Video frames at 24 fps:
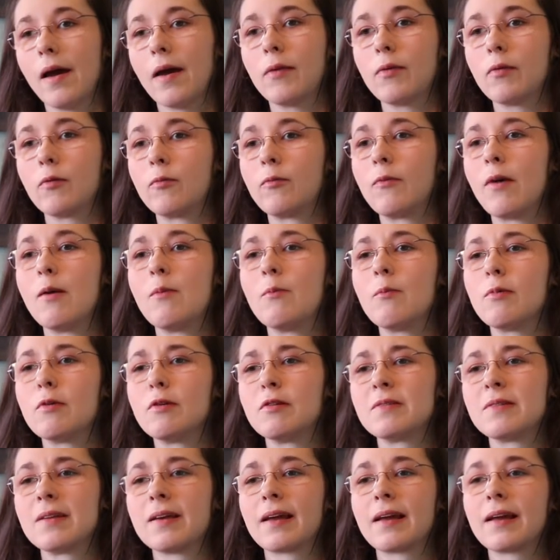If one
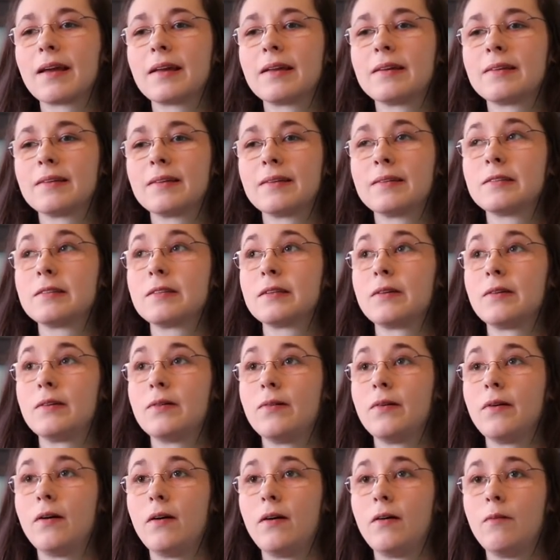person gets
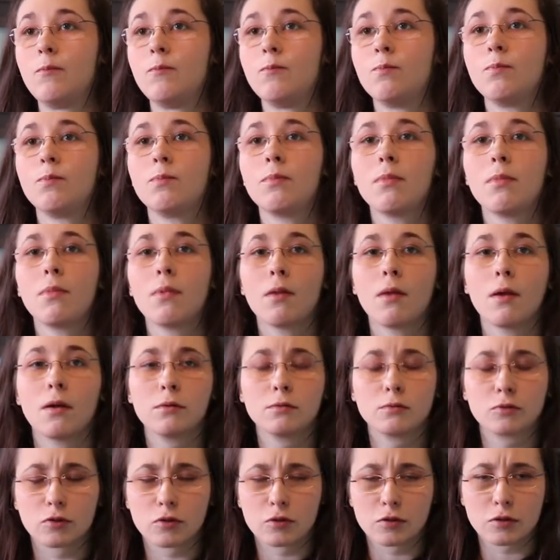into um
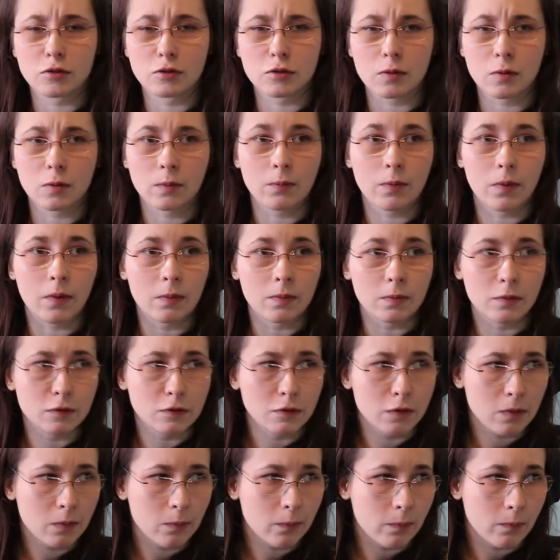traditional
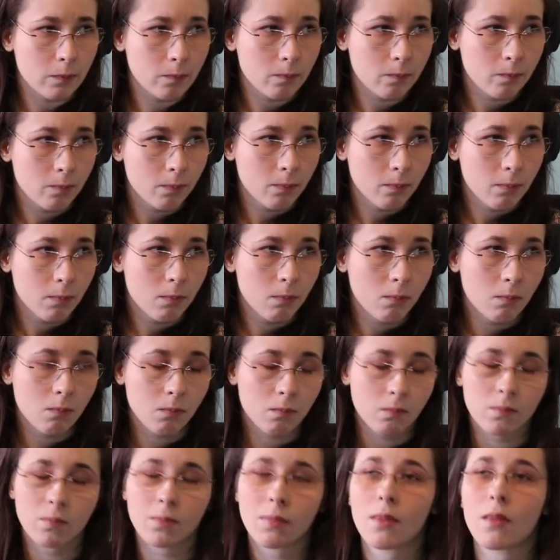publishing,
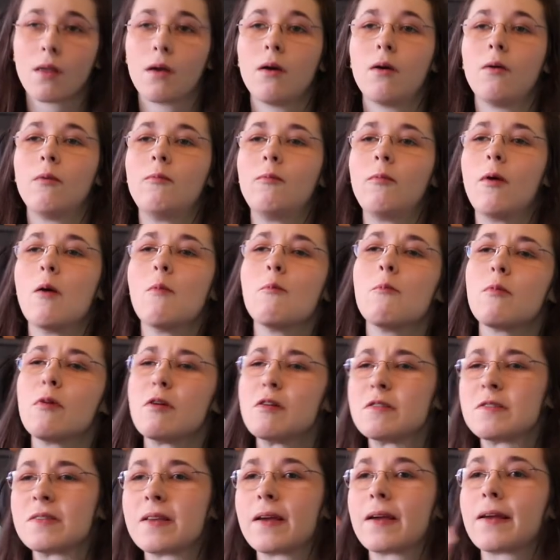one
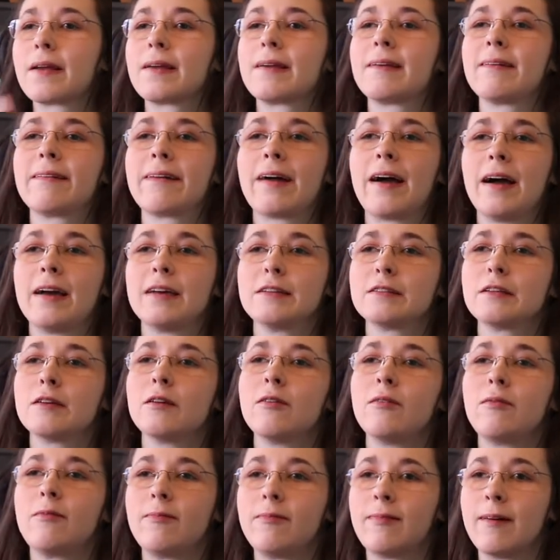percent you guys,
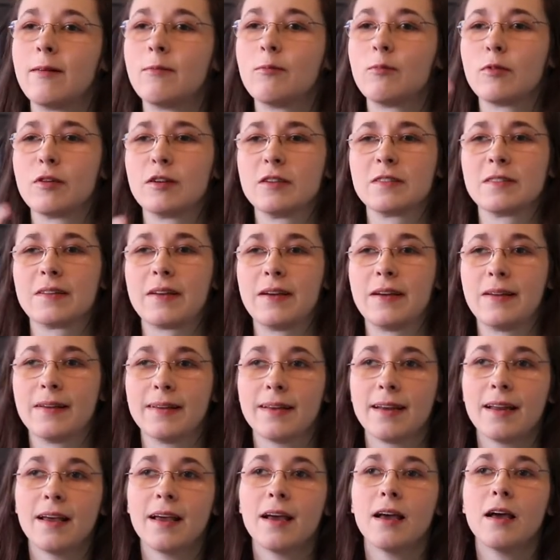one percent.
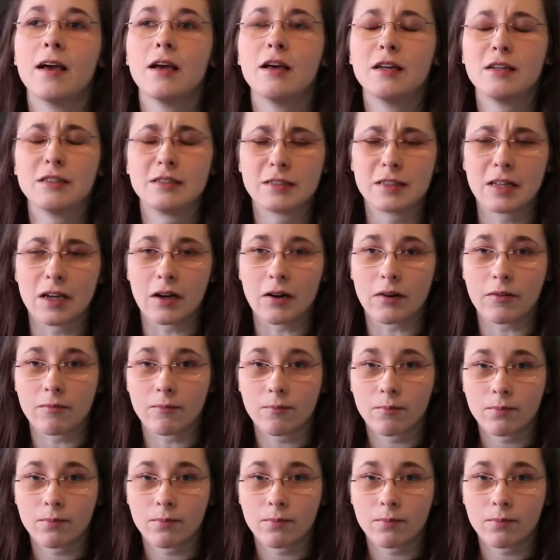So